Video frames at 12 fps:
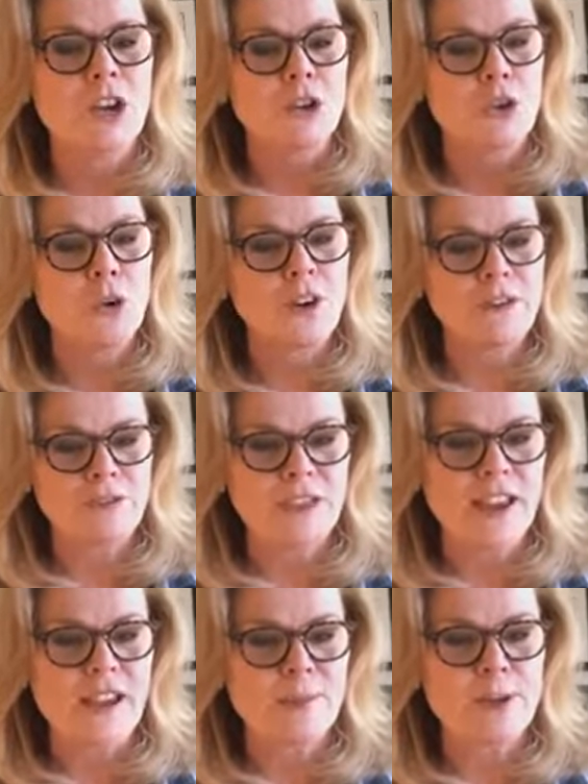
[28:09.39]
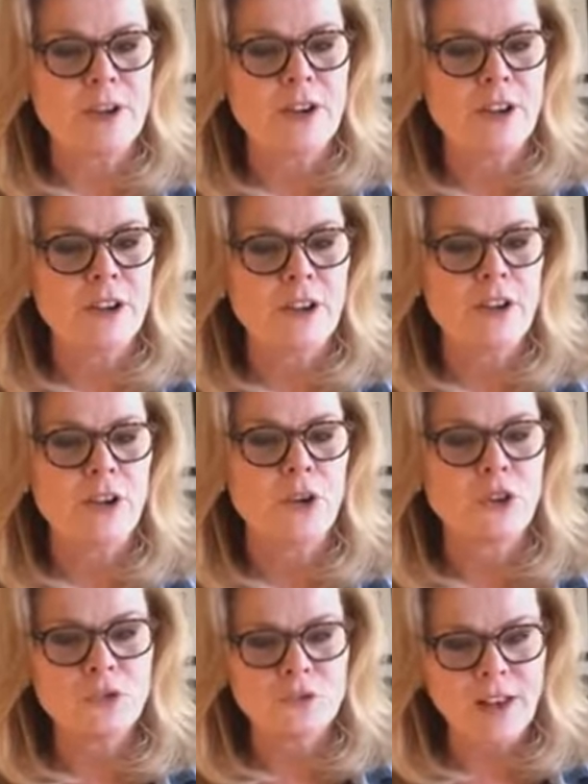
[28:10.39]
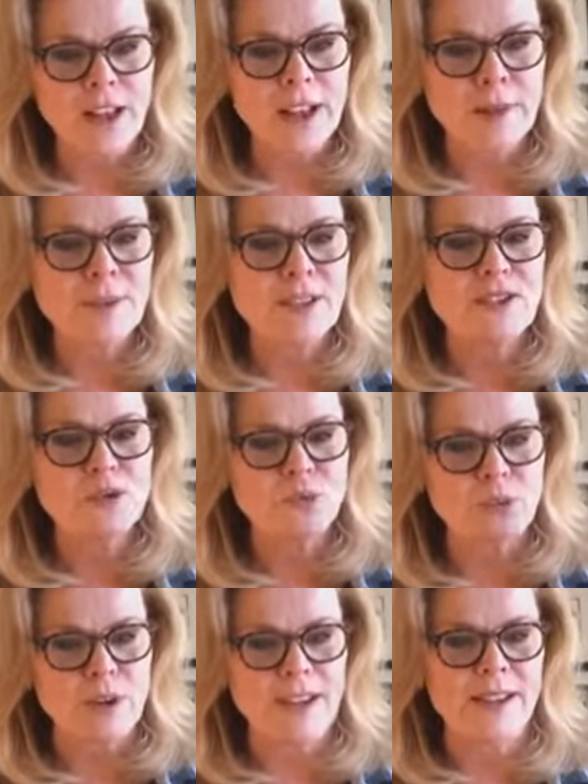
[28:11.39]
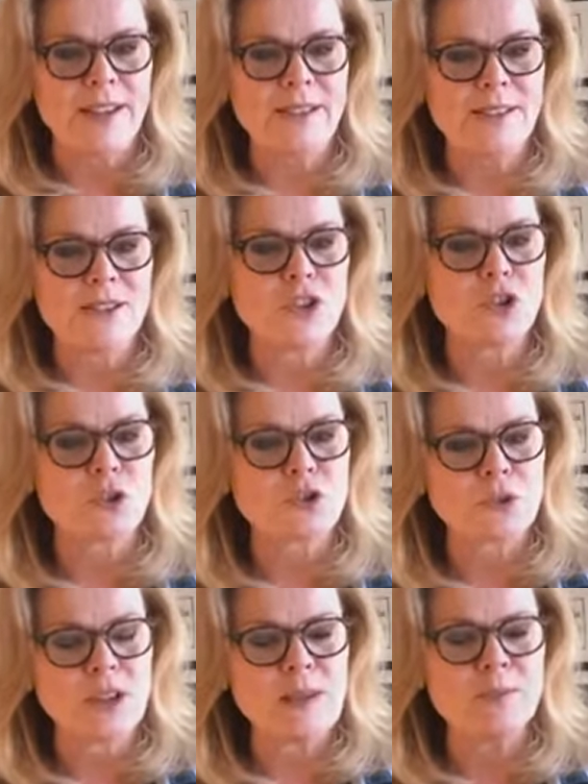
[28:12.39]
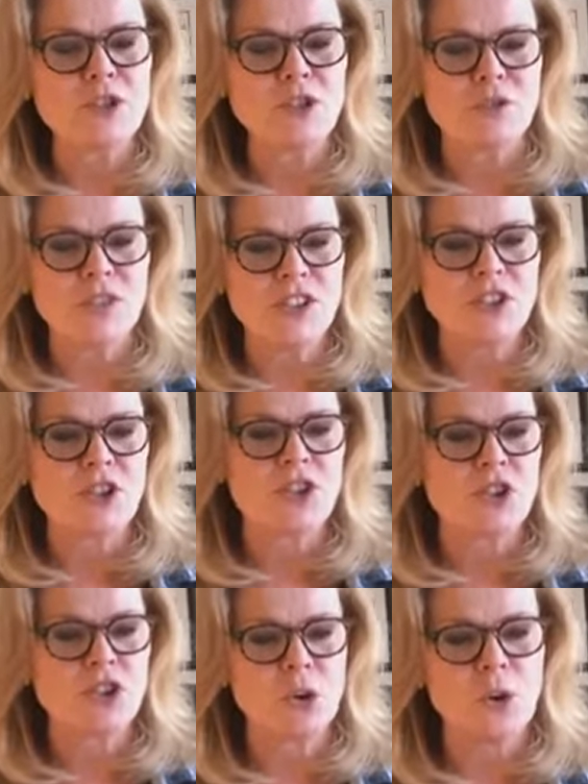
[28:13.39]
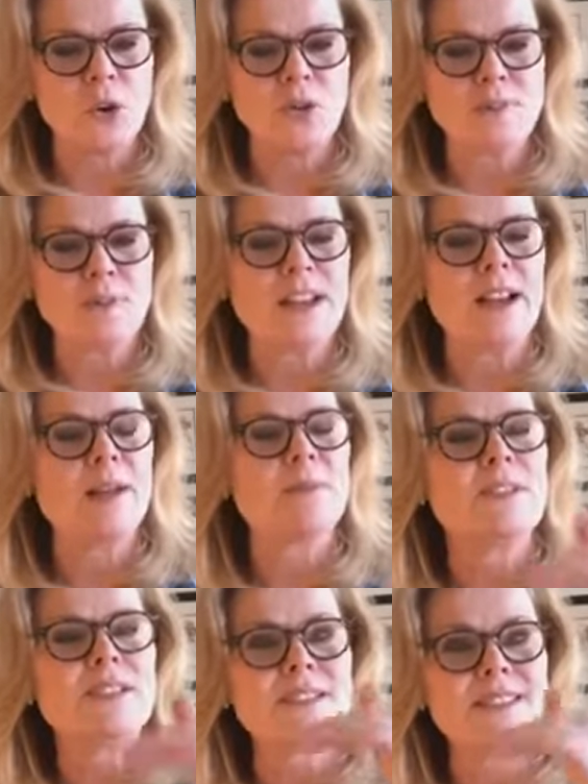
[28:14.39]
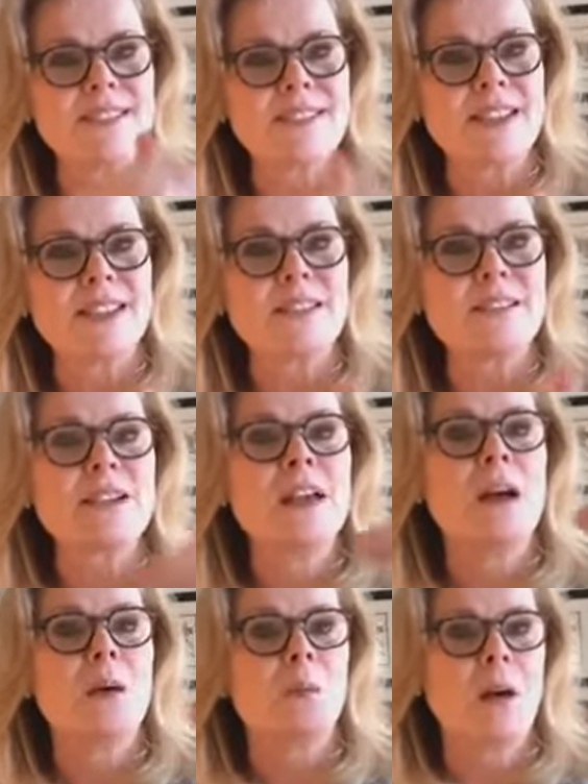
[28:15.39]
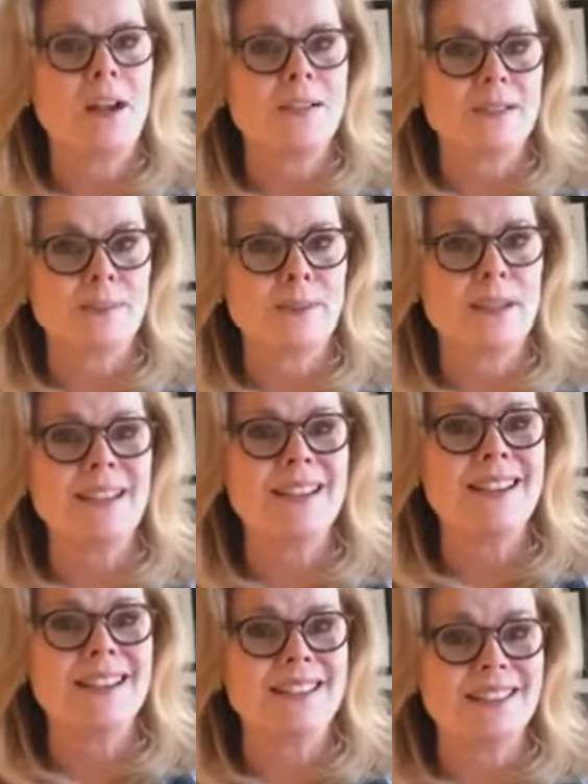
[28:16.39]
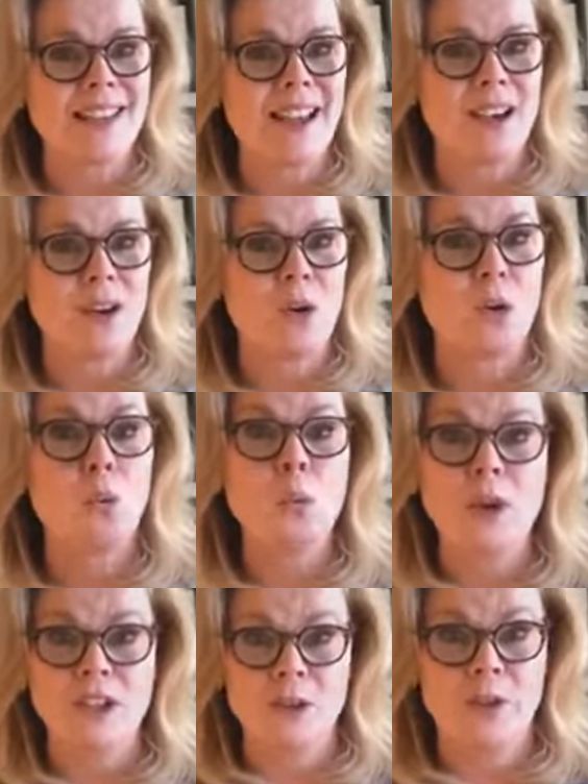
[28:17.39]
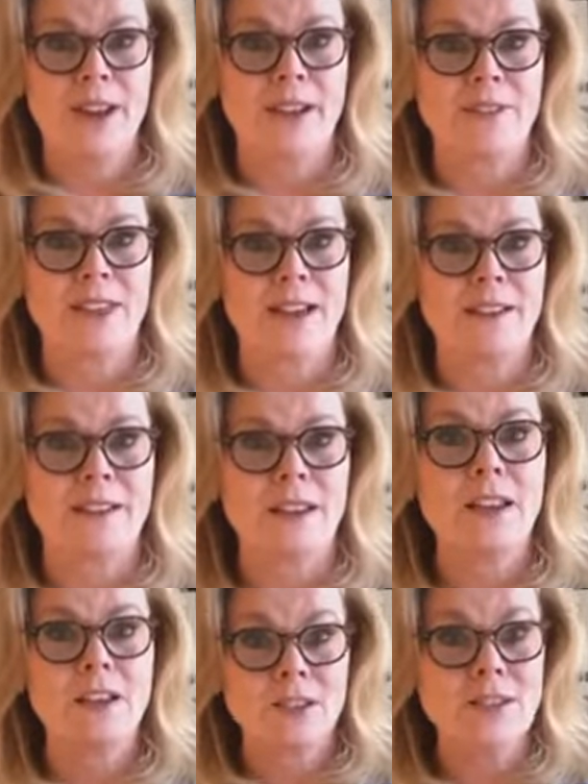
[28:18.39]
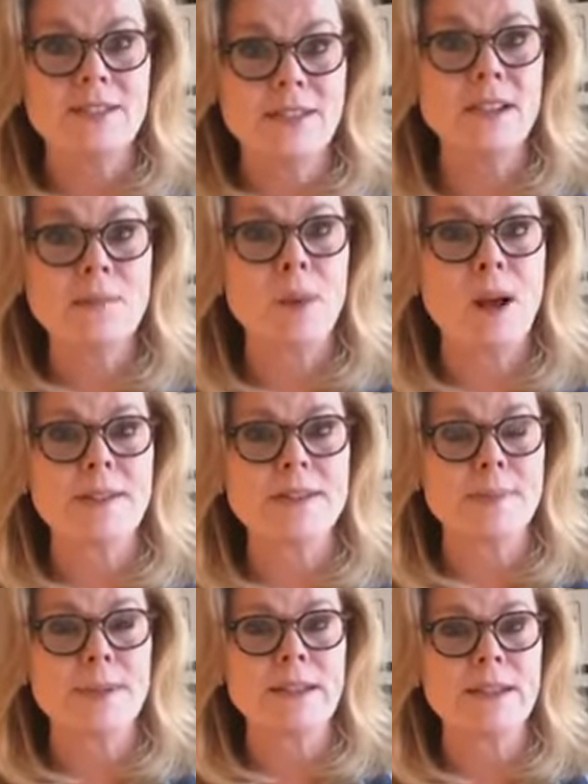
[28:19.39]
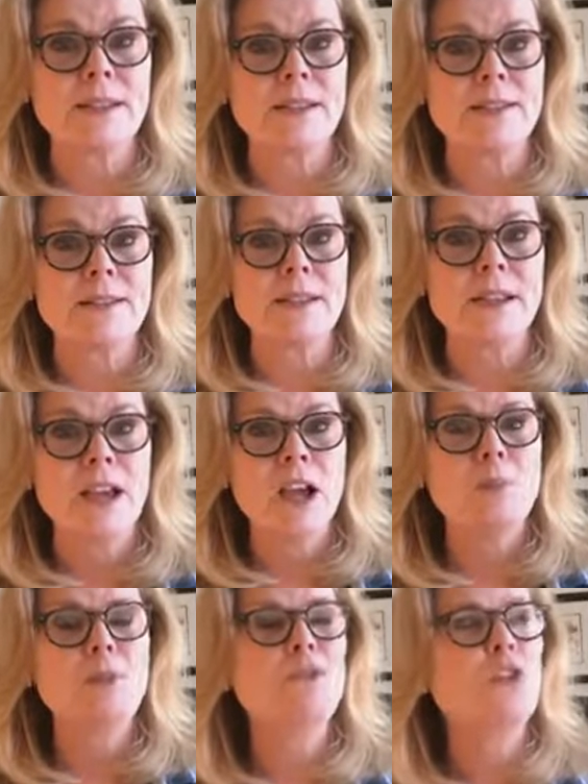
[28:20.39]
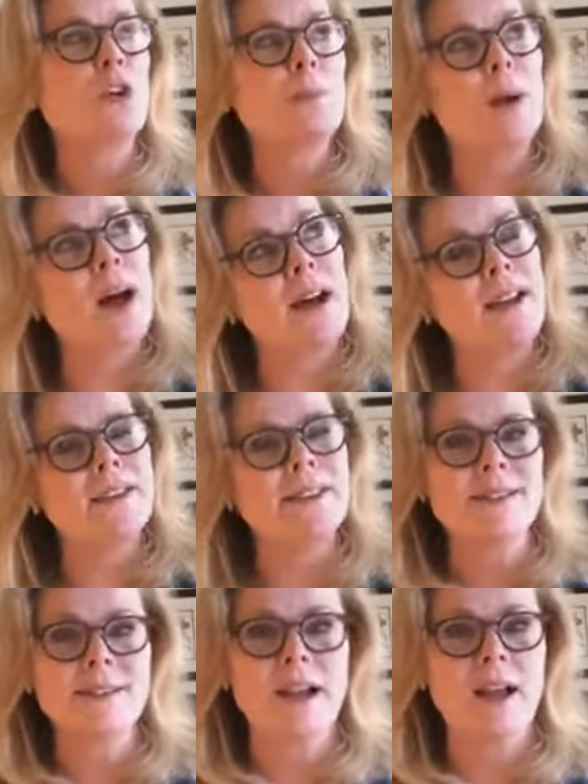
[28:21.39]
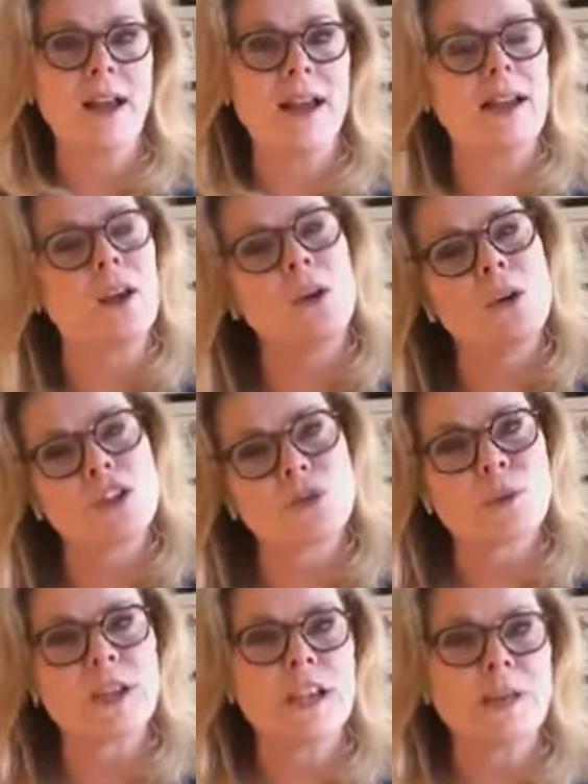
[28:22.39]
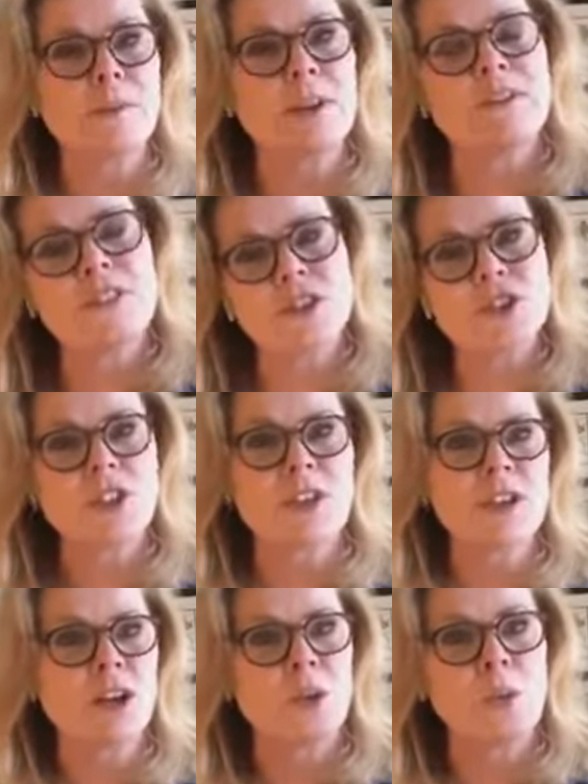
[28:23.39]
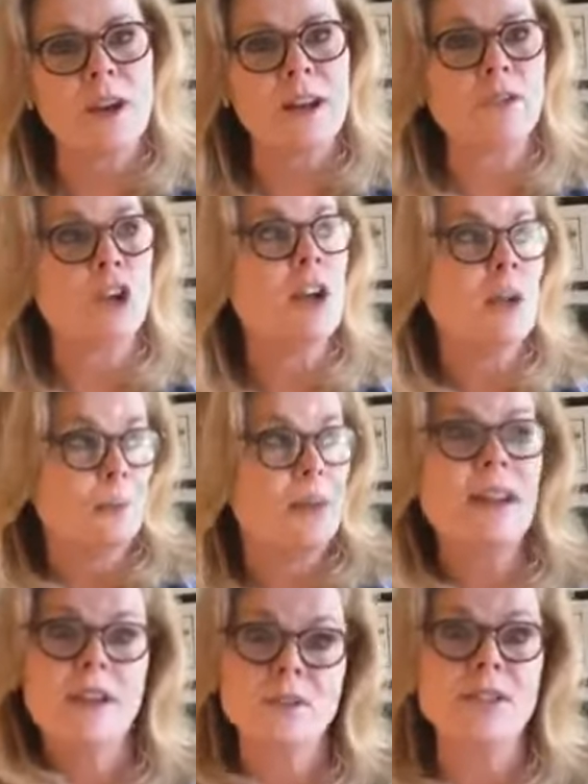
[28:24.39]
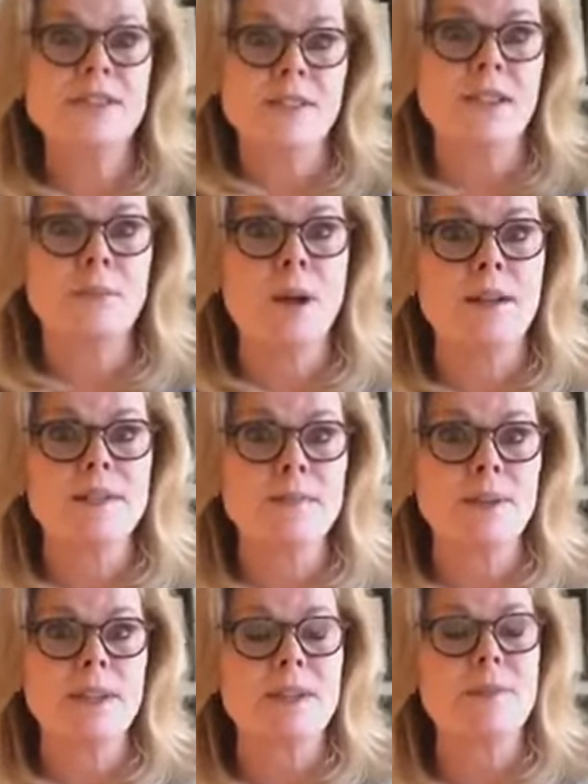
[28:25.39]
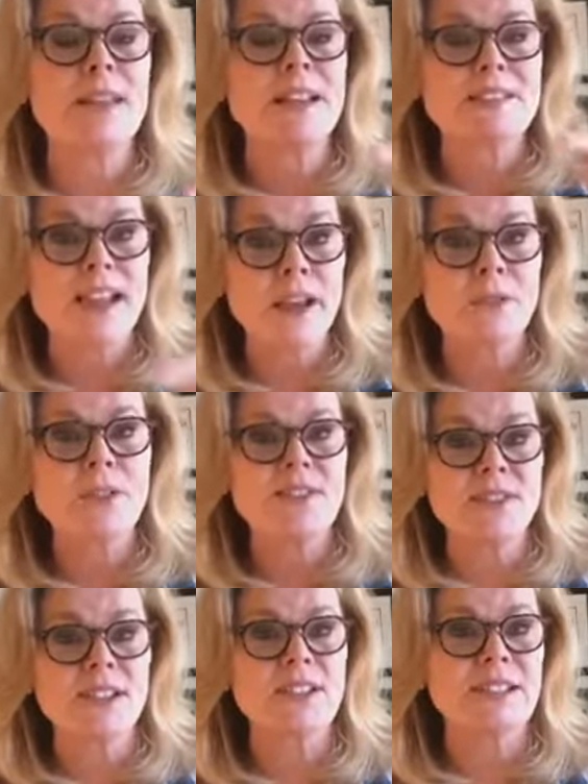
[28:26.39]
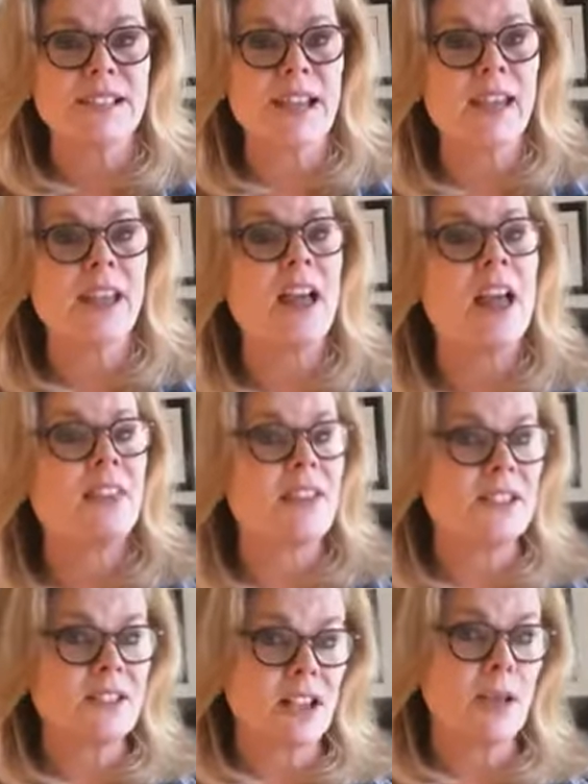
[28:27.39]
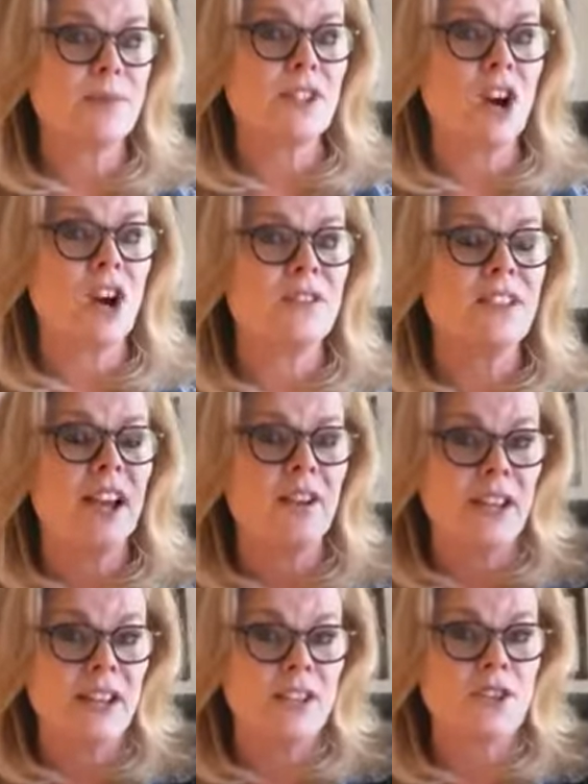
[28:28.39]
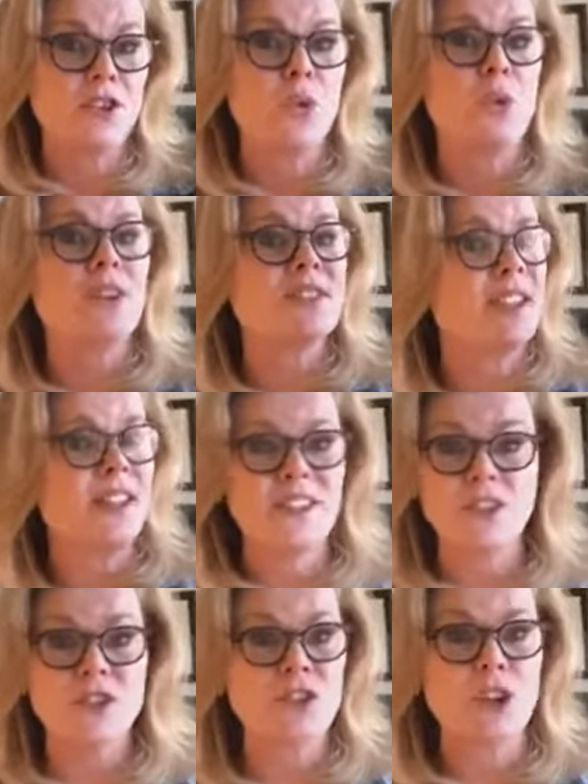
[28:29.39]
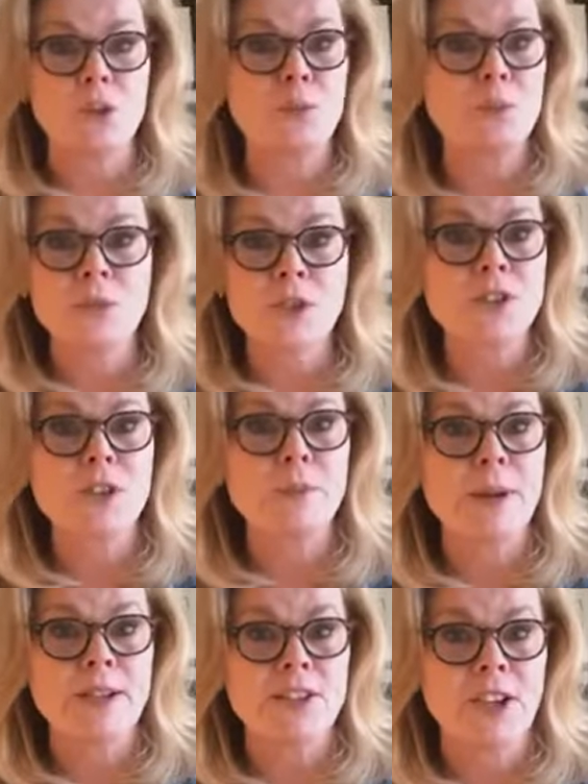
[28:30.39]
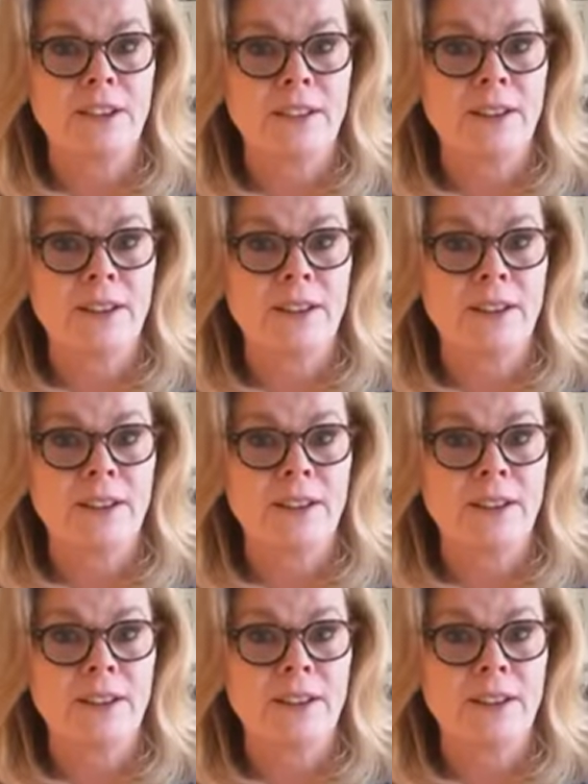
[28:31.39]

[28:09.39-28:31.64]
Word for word: Your favor, your vibe is raised. Your dreams, your visions, your goals become distinct possibilities now when you have that. Distinct possibilities. Before pie in the sky, oh, a dream, a vision, a whatever, but now distinct possibility because every single day that time's carved out and it's yours and there's no, there's no budging.